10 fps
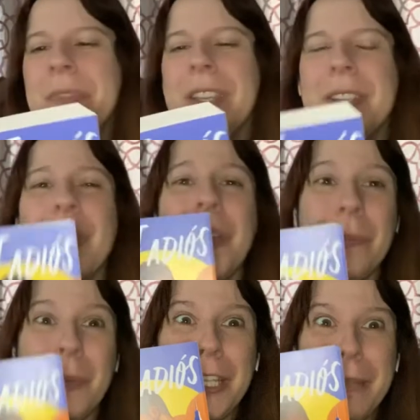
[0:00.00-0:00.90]
So
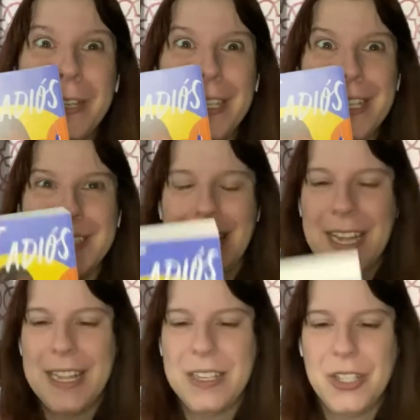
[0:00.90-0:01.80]
I'm really
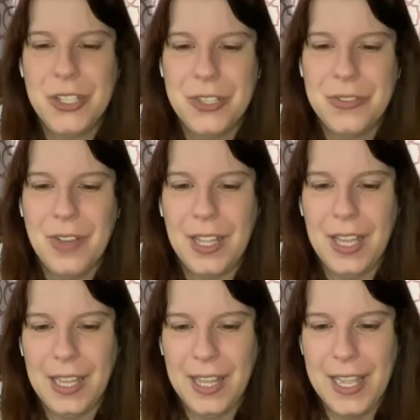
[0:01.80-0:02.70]
excited to do A
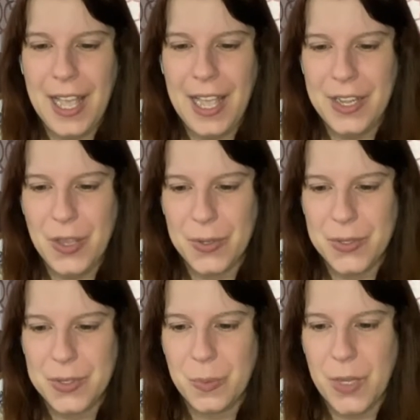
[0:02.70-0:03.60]
Lot Like
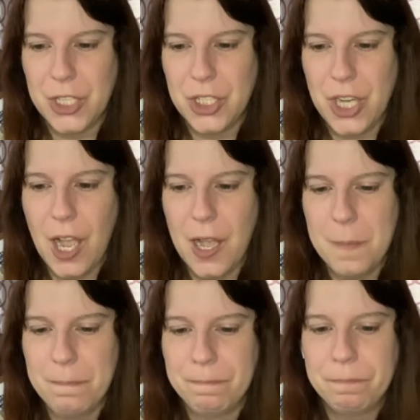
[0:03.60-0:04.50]
Adios, which
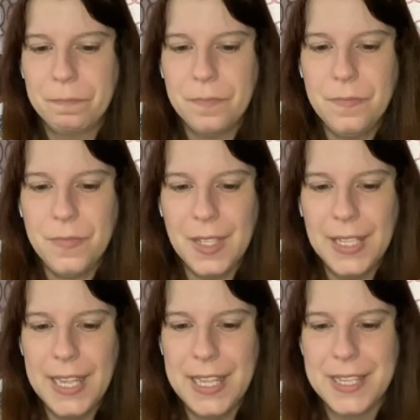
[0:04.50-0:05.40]

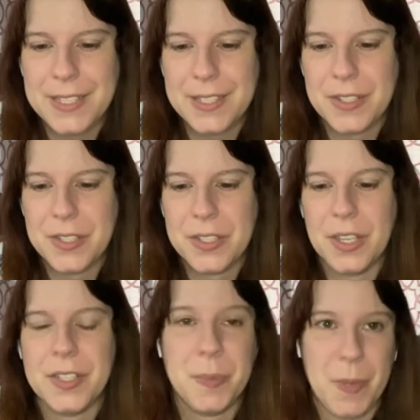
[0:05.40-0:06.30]
is
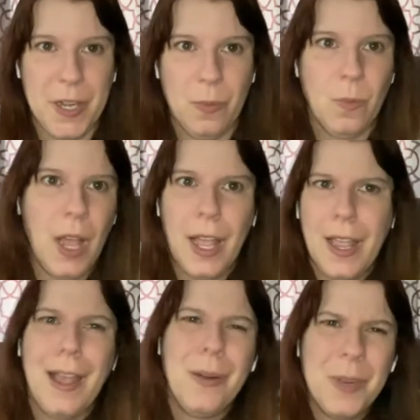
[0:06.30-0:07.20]
a I
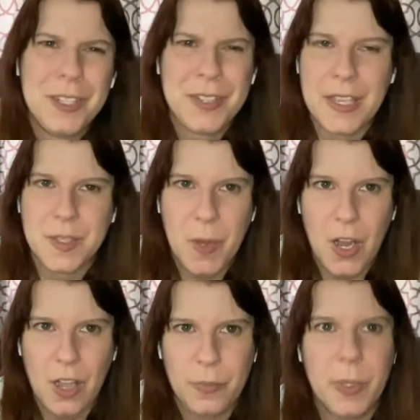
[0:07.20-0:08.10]
don't want to say a
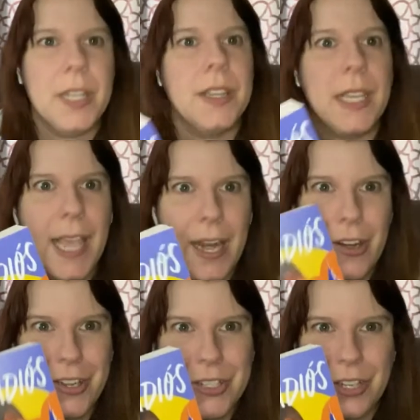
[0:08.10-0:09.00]
spin-off, but the
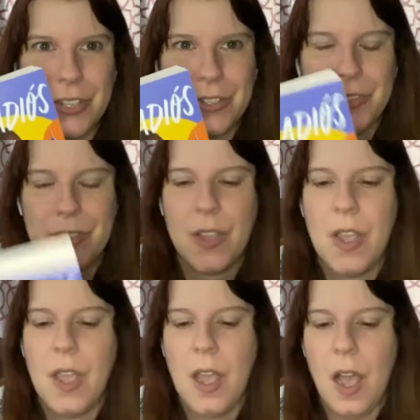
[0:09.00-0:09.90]
characters
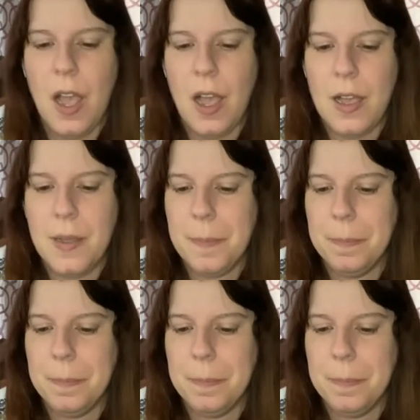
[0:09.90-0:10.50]
are